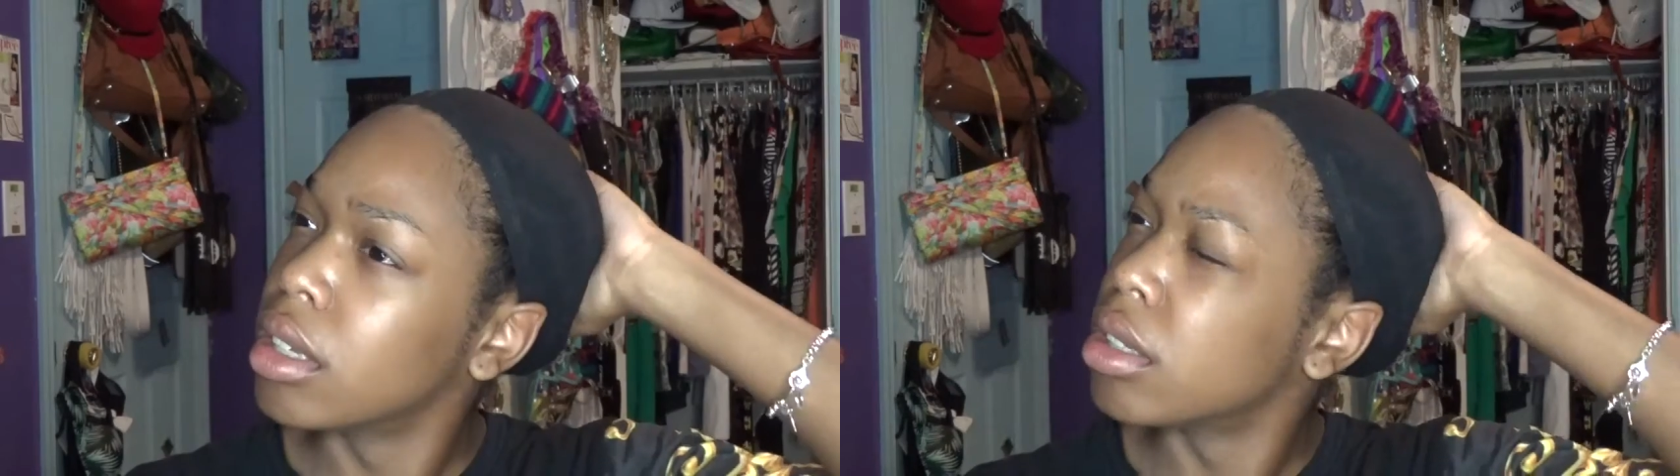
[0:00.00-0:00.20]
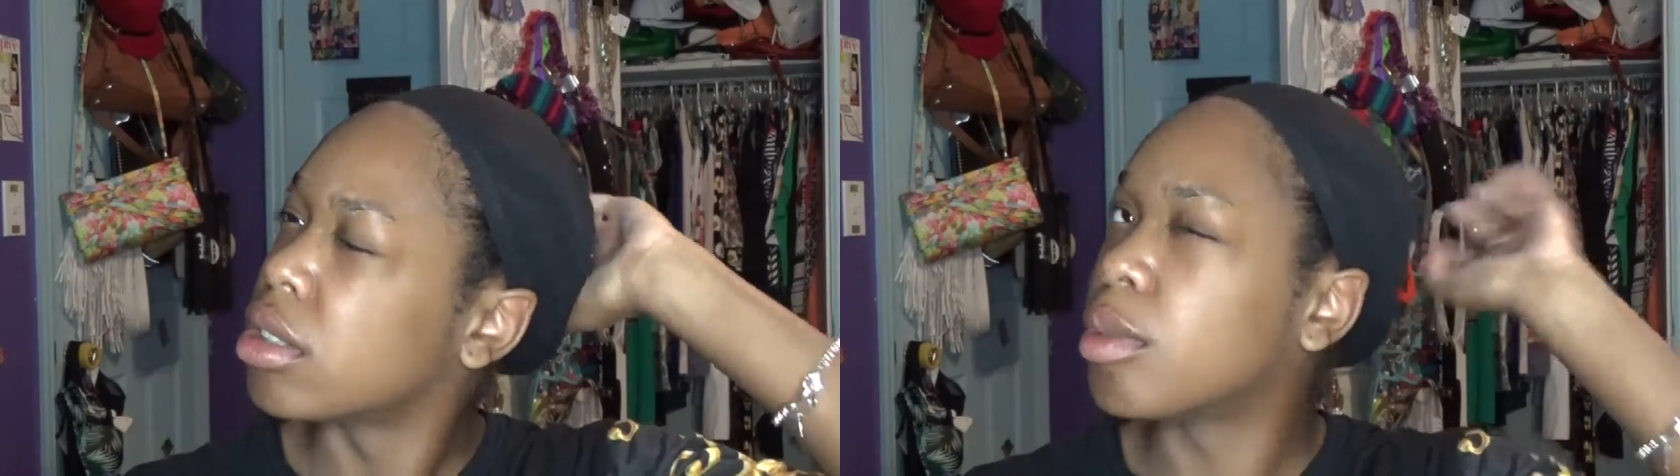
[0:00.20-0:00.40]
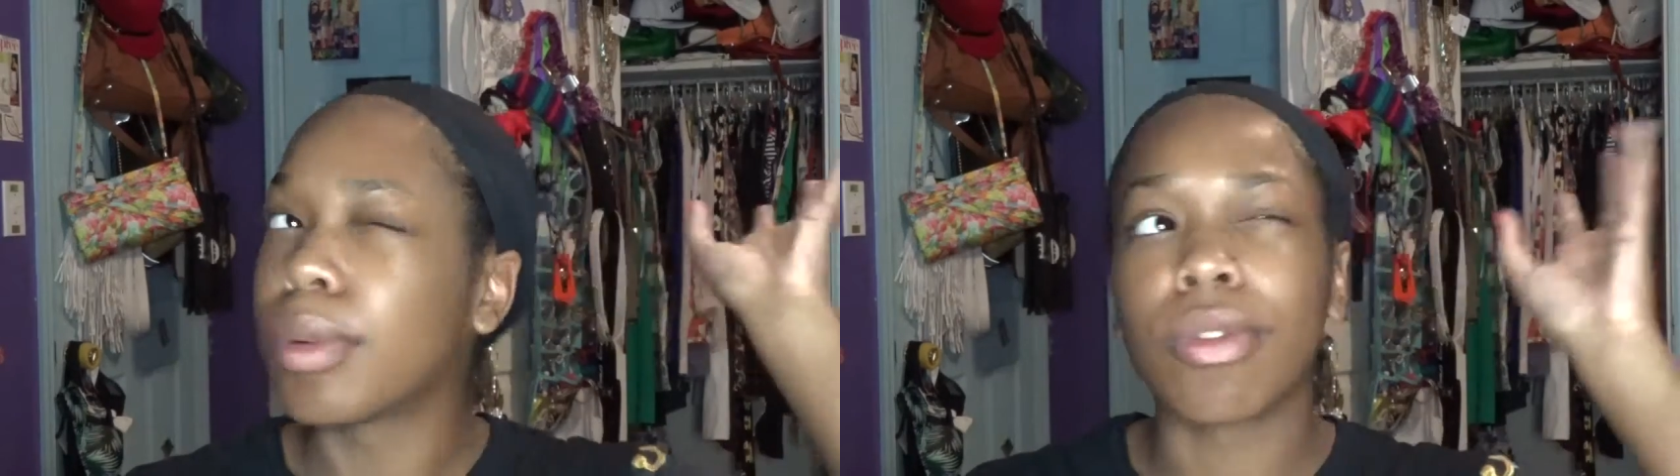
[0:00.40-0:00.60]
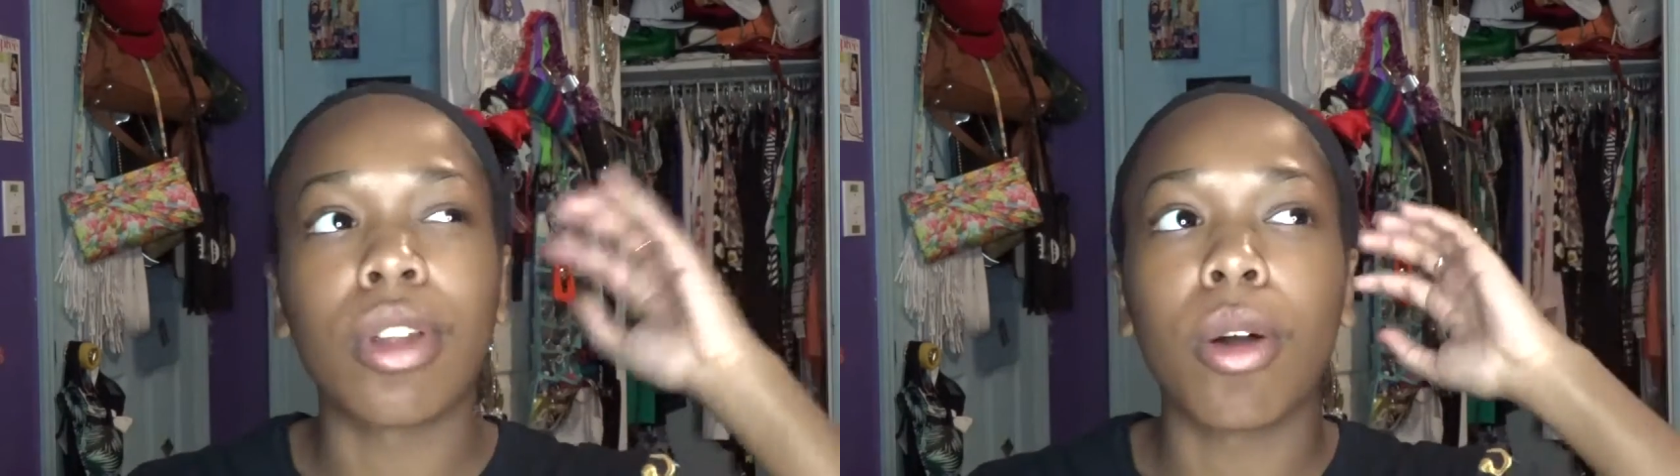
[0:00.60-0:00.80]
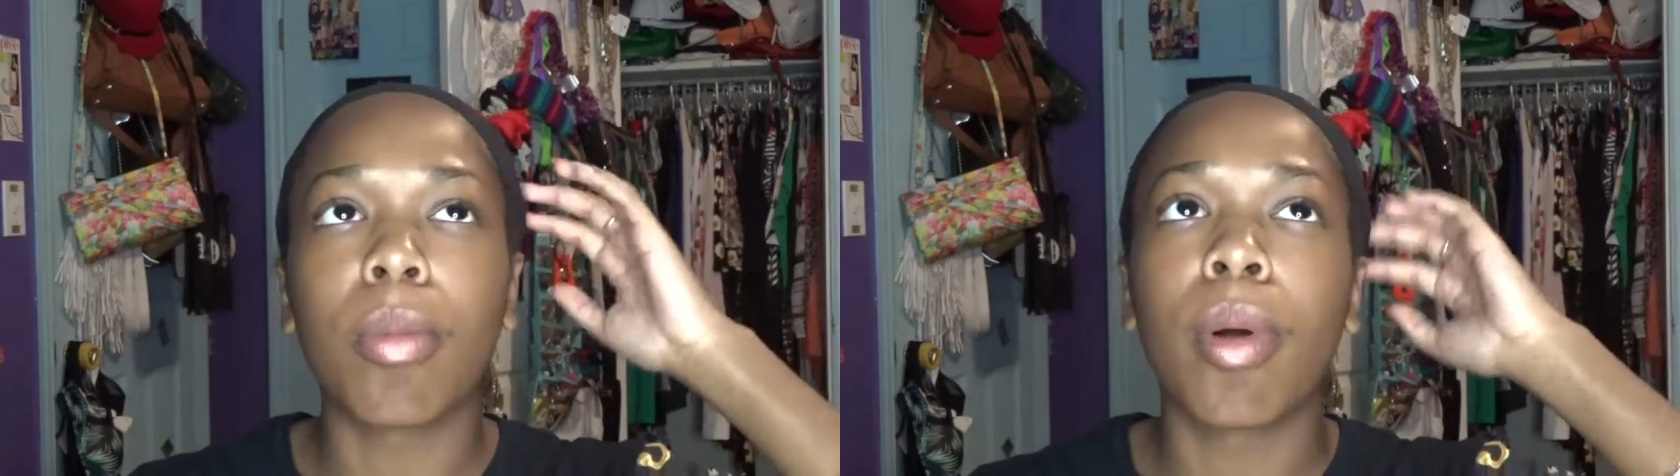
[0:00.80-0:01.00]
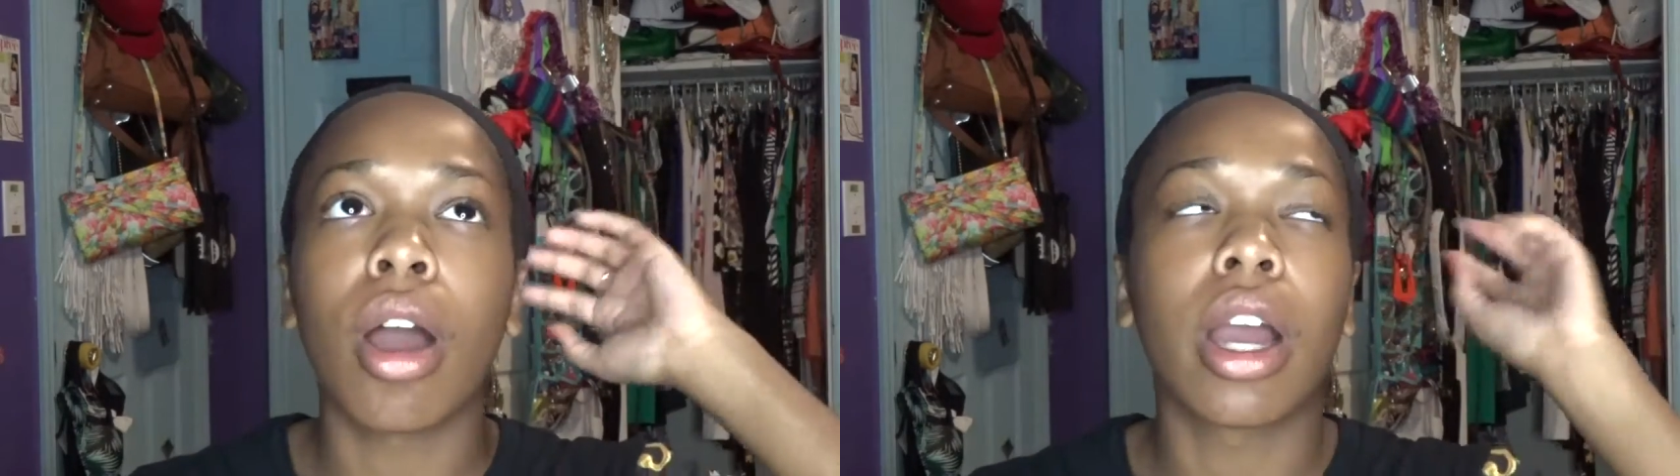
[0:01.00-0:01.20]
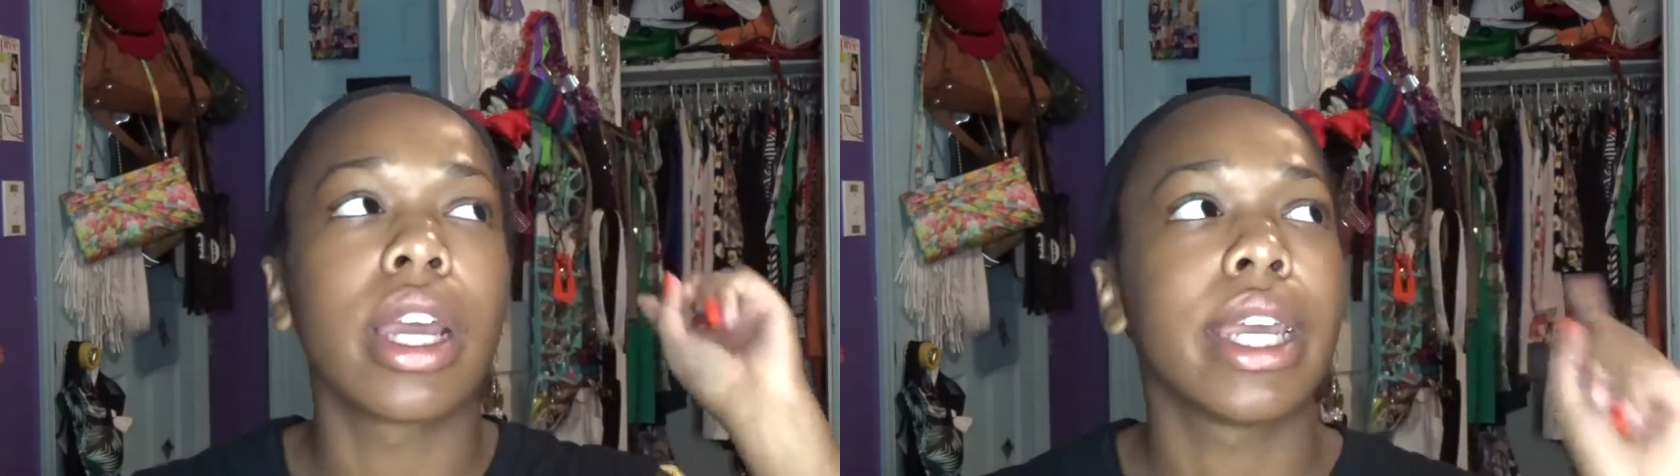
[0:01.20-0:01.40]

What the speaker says: super flow part